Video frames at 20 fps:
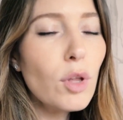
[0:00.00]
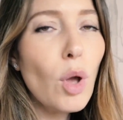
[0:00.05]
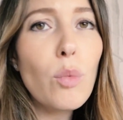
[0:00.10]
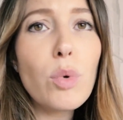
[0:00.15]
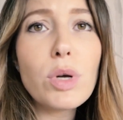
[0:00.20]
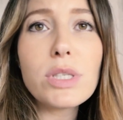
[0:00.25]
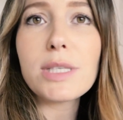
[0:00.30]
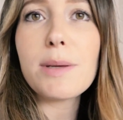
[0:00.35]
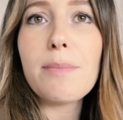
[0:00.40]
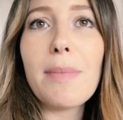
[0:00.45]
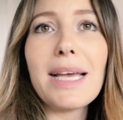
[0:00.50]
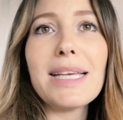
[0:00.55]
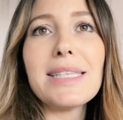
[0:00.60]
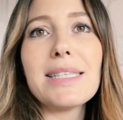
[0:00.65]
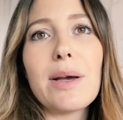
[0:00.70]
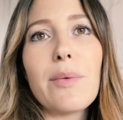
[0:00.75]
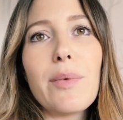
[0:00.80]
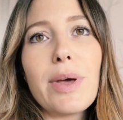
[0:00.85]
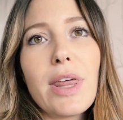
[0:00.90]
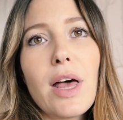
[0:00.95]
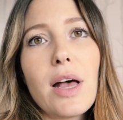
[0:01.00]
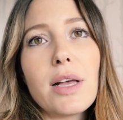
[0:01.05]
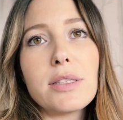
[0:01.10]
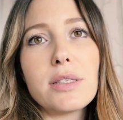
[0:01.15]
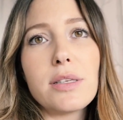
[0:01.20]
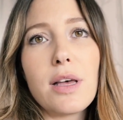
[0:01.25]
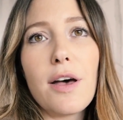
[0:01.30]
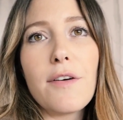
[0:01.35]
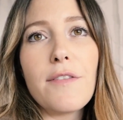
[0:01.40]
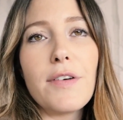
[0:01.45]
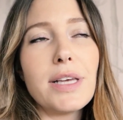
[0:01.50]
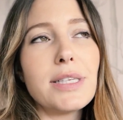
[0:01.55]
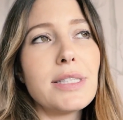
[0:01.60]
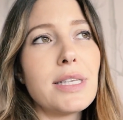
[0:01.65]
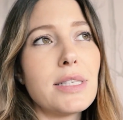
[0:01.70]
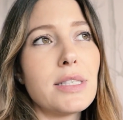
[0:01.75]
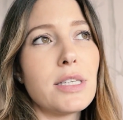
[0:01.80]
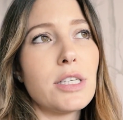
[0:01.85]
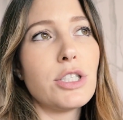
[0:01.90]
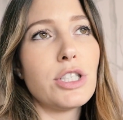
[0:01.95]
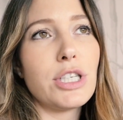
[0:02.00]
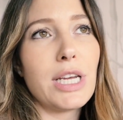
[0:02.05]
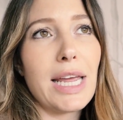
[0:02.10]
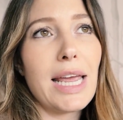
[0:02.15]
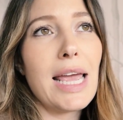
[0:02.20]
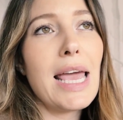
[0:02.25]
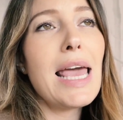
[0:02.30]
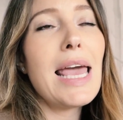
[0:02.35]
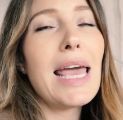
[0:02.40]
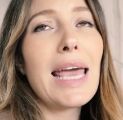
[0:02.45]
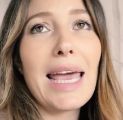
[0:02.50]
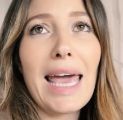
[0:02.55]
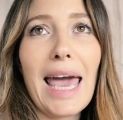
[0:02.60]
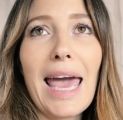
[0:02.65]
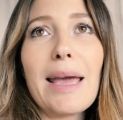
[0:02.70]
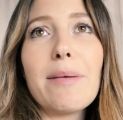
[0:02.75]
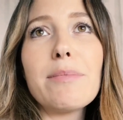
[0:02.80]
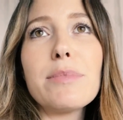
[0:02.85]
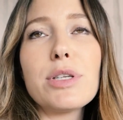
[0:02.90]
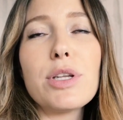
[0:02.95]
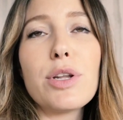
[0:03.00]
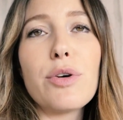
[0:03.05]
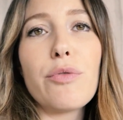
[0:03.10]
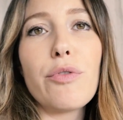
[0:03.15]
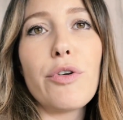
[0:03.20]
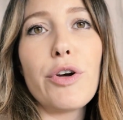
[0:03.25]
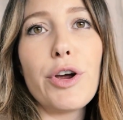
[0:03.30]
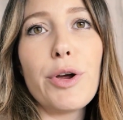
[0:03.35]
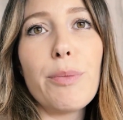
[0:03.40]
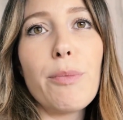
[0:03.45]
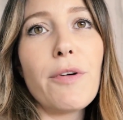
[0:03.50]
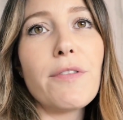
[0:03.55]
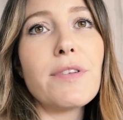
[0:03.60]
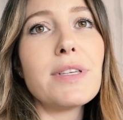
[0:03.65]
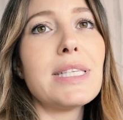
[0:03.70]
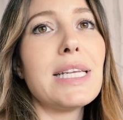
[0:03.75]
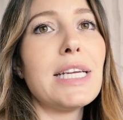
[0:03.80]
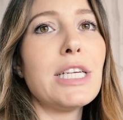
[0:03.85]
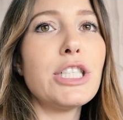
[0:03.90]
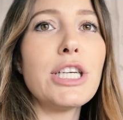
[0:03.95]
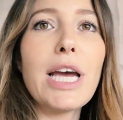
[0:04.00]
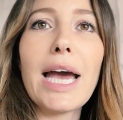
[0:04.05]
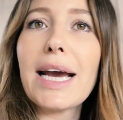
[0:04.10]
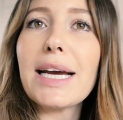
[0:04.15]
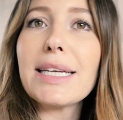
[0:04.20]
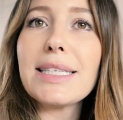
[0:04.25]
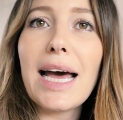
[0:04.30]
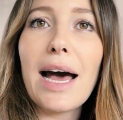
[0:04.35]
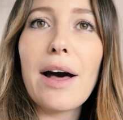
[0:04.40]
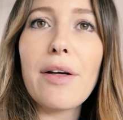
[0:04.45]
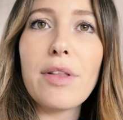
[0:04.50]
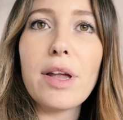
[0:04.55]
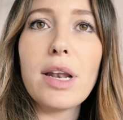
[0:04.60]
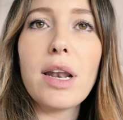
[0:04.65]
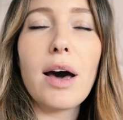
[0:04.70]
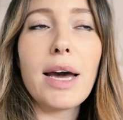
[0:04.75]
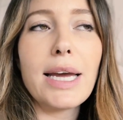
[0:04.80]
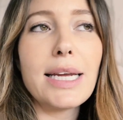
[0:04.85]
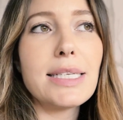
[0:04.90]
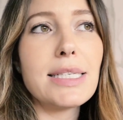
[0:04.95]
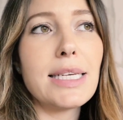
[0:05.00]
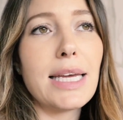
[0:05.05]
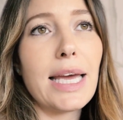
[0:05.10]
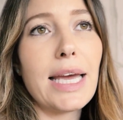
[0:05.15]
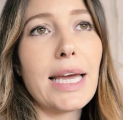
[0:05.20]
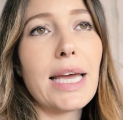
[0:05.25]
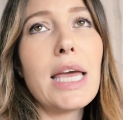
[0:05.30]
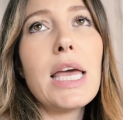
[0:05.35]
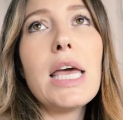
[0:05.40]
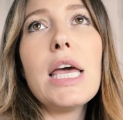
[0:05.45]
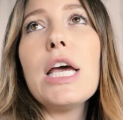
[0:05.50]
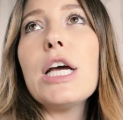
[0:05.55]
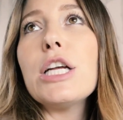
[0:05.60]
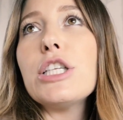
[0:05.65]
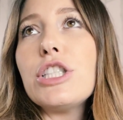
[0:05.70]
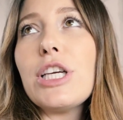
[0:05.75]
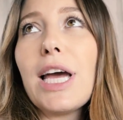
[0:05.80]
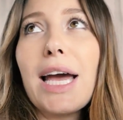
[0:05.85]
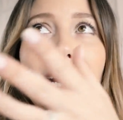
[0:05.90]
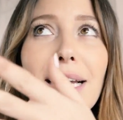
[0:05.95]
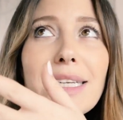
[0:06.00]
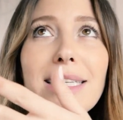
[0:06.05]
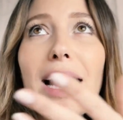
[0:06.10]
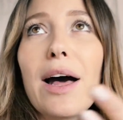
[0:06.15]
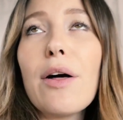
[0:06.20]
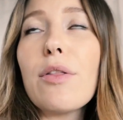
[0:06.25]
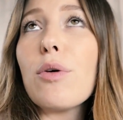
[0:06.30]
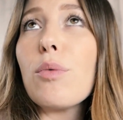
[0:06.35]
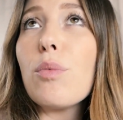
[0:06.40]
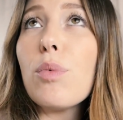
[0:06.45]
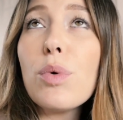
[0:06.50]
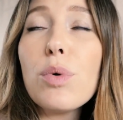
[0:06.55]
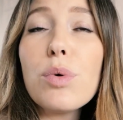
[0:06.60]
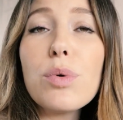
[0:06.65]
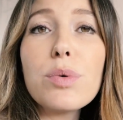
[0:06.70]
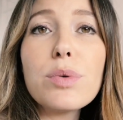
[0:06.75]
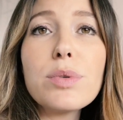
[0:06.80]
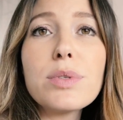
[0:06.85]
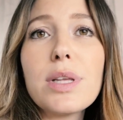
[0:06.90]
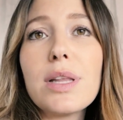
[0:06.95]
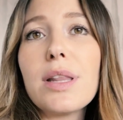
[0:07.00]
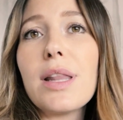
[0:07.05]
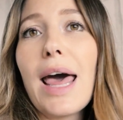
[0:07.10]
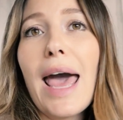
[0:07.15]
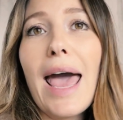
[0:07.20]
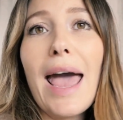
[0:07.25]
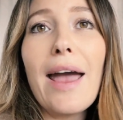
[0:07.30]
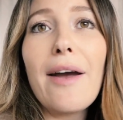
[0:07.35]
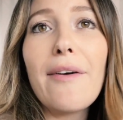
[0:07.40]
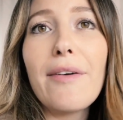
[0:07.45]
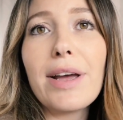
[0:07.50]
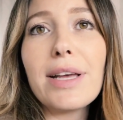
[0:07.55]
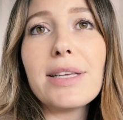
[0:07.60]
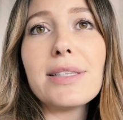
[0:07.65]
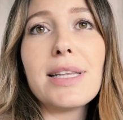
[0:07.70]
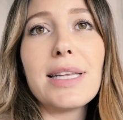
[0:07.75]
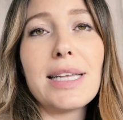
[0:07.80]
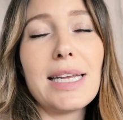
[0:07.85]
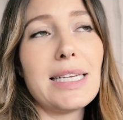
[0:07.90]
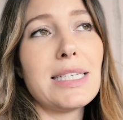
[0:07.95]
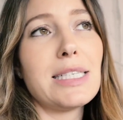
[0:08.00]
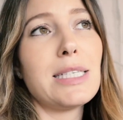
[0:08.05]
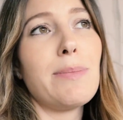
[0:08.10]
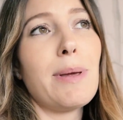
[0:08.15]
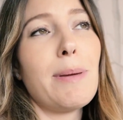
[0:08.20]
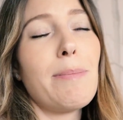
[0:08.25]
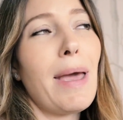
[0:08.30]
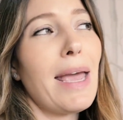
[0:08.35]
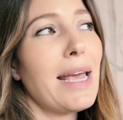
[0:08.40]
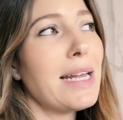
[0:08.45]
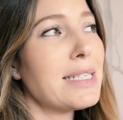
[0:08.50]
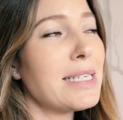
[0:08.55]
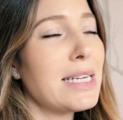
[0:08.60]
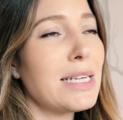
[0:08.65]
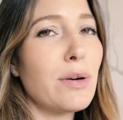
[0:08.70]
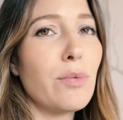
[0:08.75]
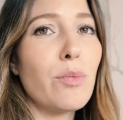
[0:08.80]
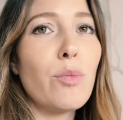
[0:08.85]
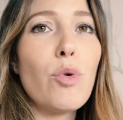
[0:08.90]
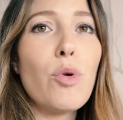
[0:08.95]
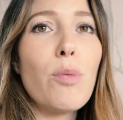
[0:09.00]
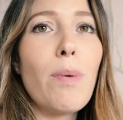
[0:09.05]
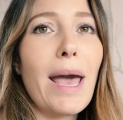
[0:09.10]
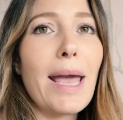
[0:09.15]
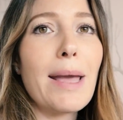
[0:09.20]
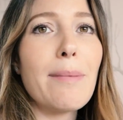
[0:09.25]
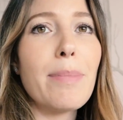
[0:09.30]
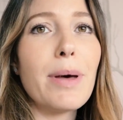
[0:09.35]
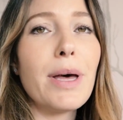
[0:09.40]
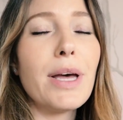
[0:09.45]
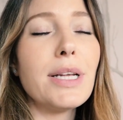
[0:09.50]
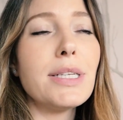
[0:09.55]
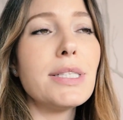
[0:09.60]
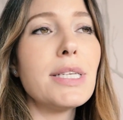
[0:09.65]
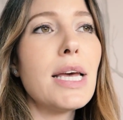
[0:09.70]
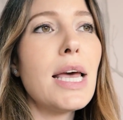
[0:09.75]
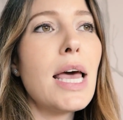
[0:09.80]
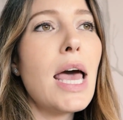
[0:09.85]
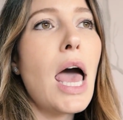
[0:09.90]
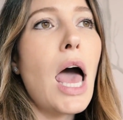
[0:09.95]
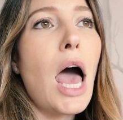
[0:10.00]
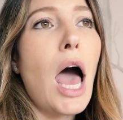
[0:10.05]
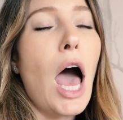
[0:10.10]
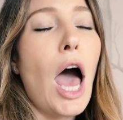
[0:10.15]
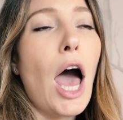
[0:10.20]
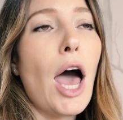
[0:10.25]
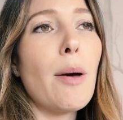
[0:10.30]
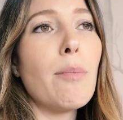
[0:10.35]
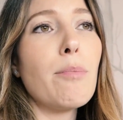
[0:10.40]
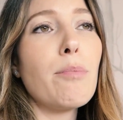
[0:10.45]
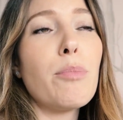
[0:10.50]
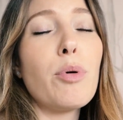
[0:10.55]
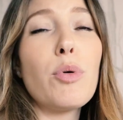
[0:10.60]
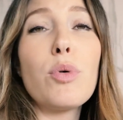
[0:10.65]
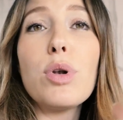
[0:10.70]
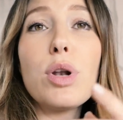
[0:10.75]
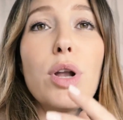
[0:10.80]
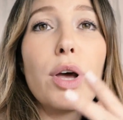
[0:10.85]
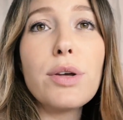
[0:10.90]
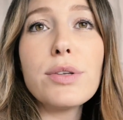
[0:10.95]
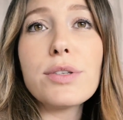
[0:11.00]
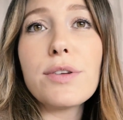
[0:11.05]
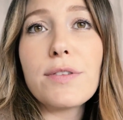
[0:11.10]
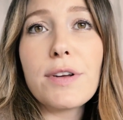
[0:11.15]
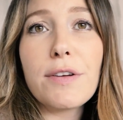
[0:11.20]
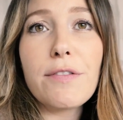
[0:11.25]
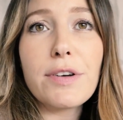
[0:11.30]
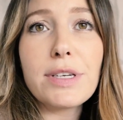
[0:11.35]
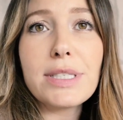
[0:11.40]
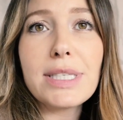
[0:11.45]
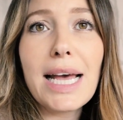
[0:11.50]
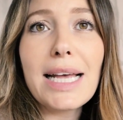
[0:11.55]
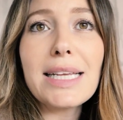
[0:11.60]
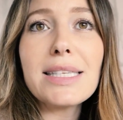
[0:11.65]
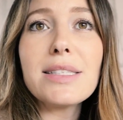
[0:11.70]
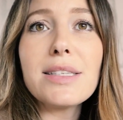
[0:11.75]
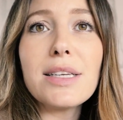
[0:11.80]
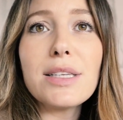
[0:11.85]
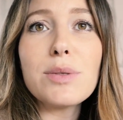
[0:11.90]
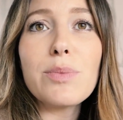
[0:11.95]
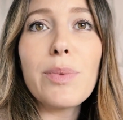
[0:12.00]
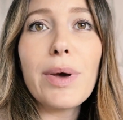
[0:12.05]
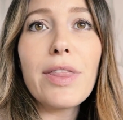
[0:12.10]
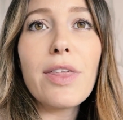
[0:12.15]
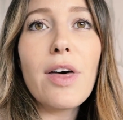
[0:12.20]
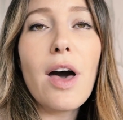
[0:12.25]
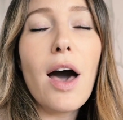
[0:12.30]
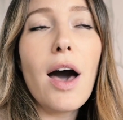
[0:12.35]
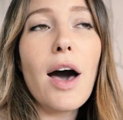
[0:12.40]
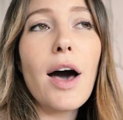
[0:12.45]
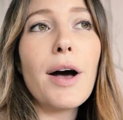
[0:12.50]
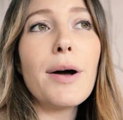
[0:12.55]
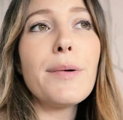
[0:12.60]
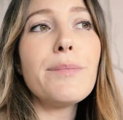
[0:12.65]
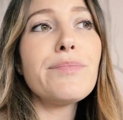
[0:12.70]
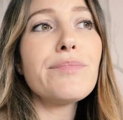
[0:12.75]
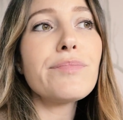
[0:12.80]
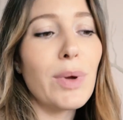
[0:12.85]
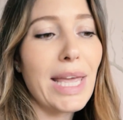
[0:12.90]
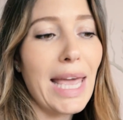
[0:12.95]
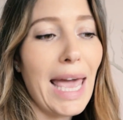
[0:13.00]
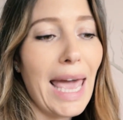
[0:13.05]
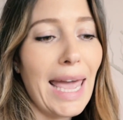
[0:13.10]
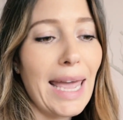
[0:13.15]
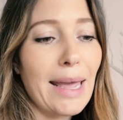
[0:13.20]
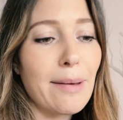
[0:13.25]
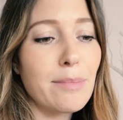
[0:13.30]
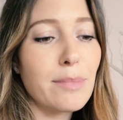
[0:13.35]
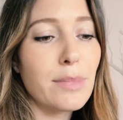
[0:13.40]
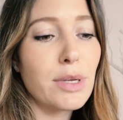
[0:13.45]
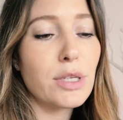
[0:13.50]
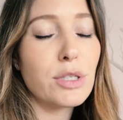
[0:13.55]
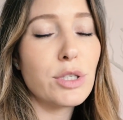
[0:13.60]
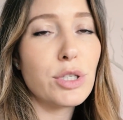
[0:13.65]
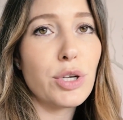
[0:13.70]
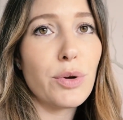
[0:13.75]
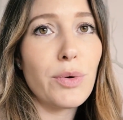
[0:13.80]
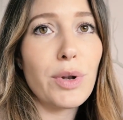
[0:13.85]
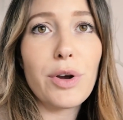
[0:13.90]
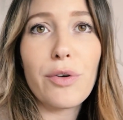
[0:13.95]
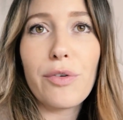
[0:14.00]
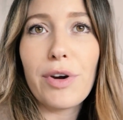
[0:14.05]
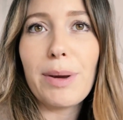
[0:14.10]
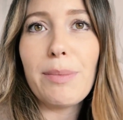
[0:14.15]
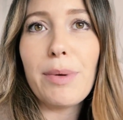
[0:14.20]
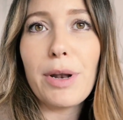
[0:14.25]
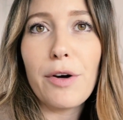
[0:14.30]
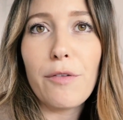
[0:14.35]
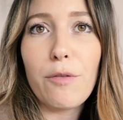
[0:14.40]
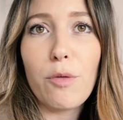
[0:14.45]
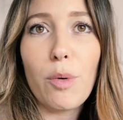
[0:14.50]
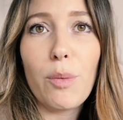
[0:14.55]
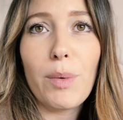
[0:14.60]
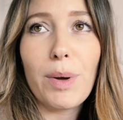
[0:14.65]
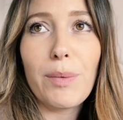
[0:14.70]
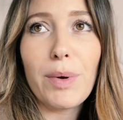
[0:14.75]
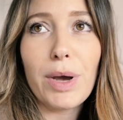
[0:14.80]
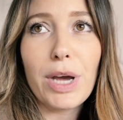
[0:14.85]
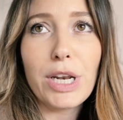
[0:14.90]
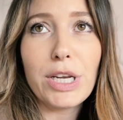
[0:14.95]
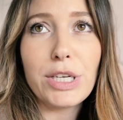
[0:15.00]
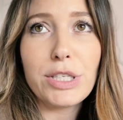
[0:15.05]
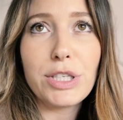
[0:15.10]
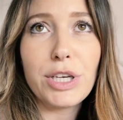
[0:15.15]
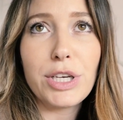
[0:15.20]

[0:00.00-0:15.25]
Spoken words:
what's amazing with her service is that she came to the room, obviously checked out the lighting, checked out the walls and the areas that needed to be painted and wallpapered, bought loads of different testers with her. We came to an agreement of what we were going to